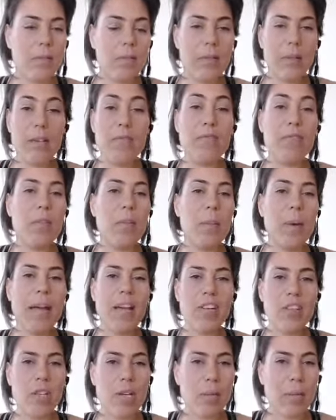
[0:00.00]

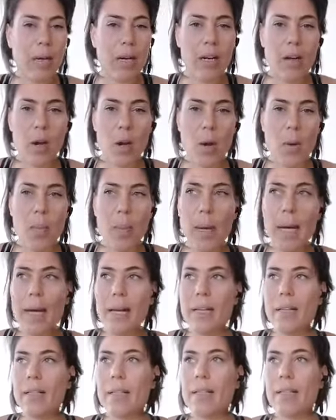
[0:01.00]
inflammation in my lower
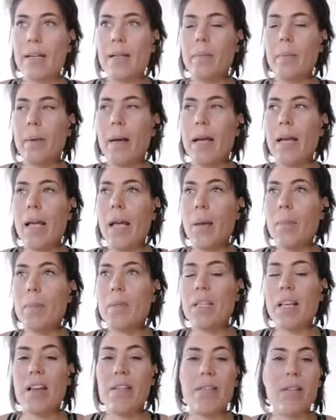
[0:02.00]
back and my
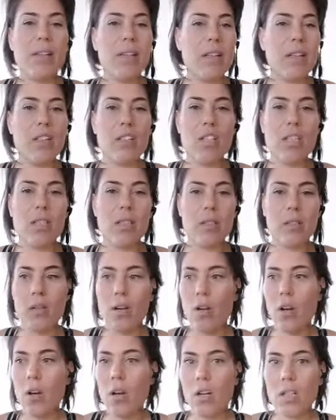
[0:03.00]
hips, everything just
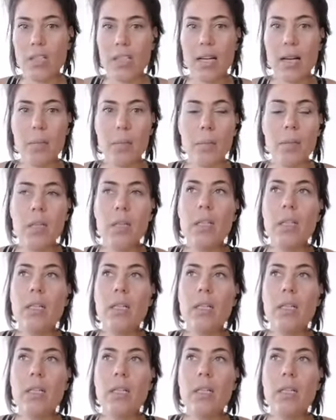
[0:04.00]
locked up.